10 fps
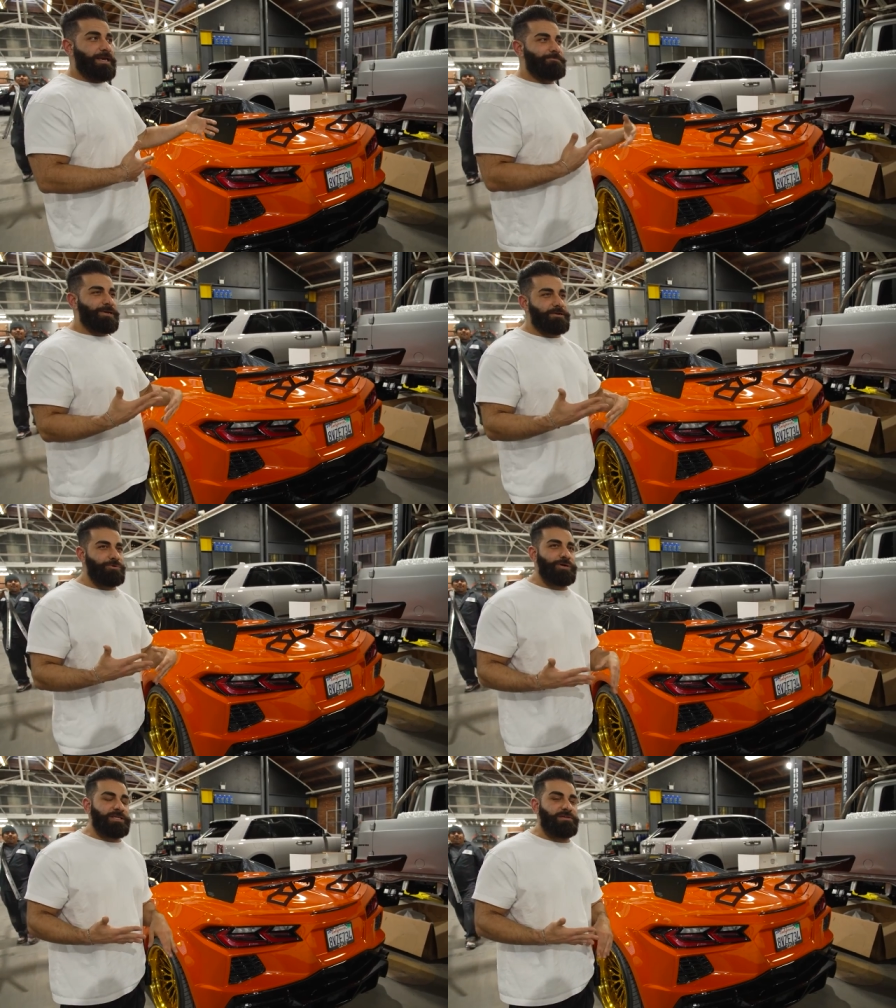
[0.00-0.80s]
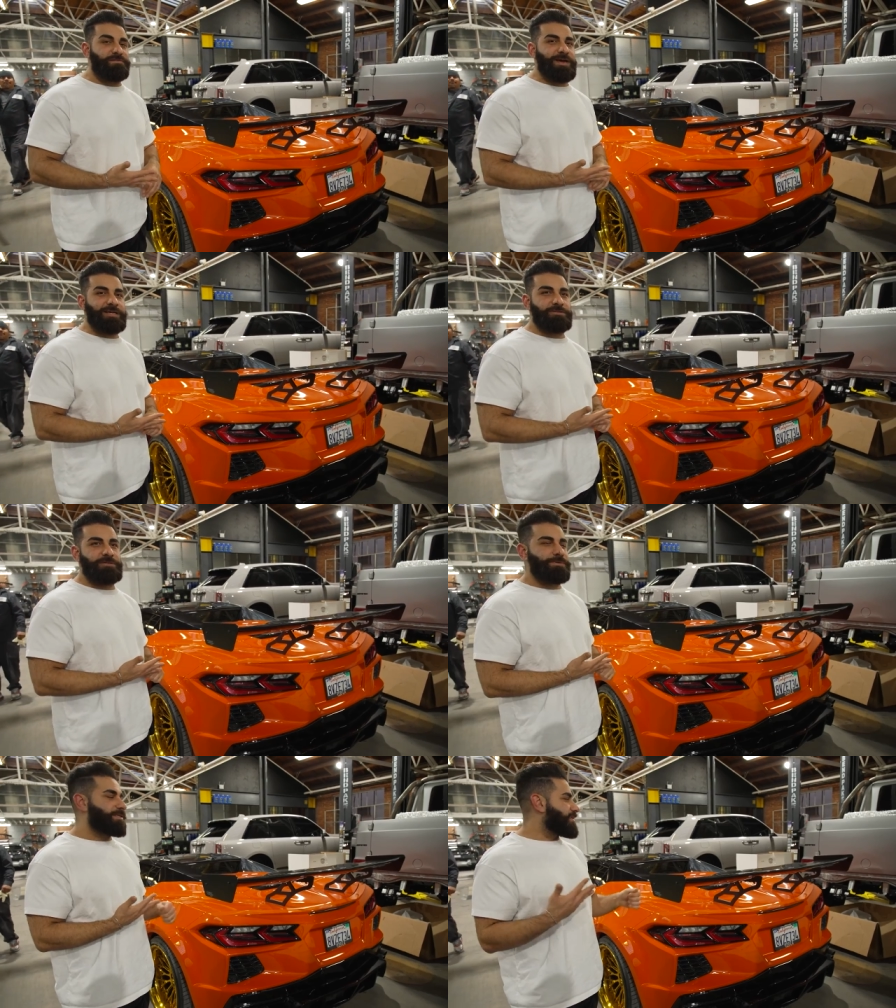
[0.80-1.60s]
a bigger wing than factory,
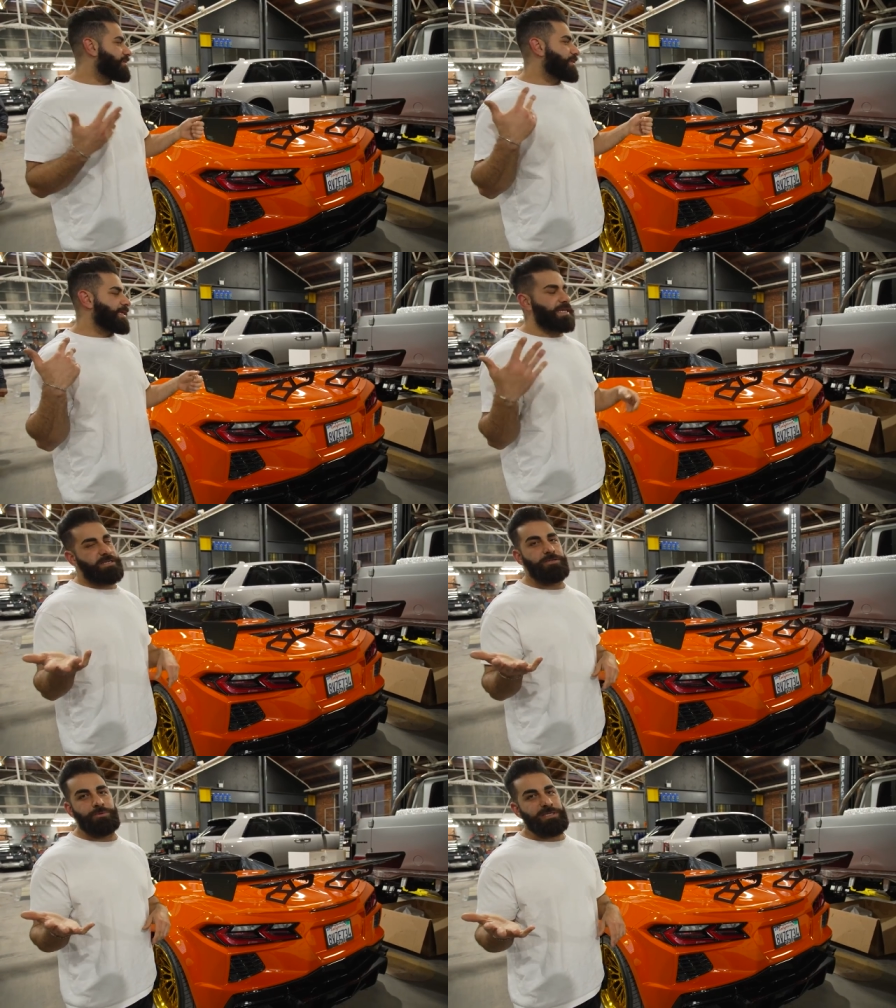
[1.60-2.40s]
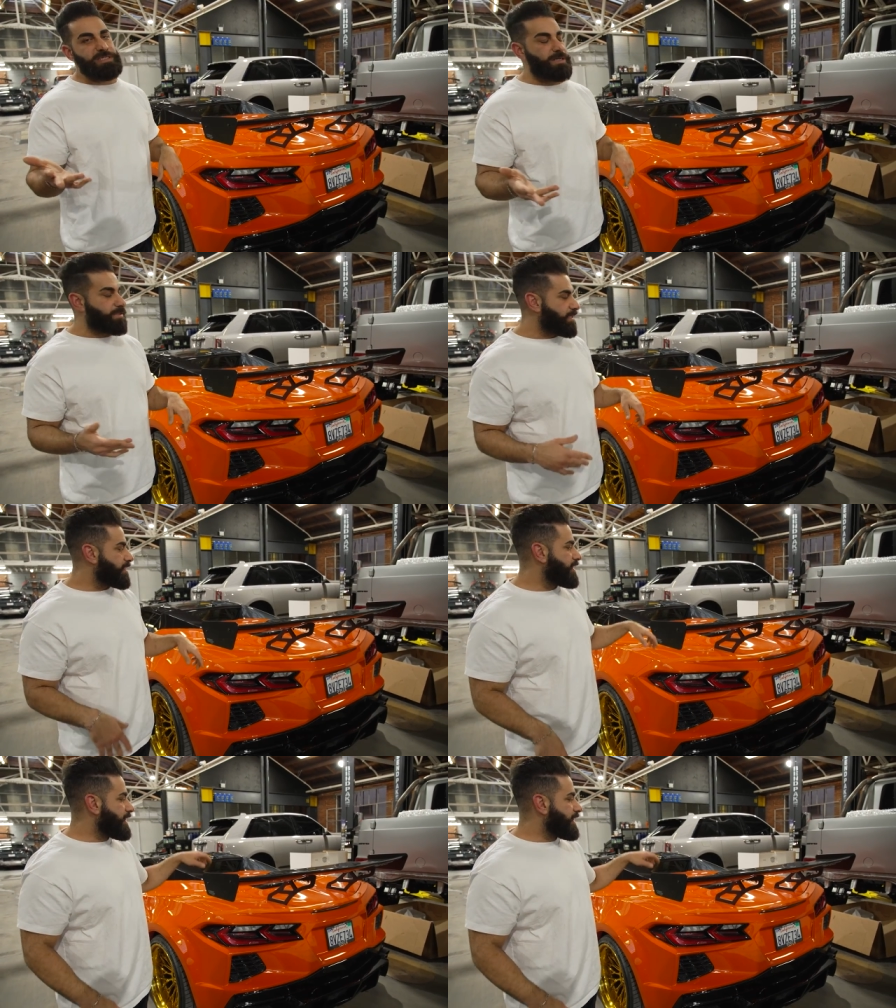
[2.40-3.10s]
but he didn't like any of the wings out there.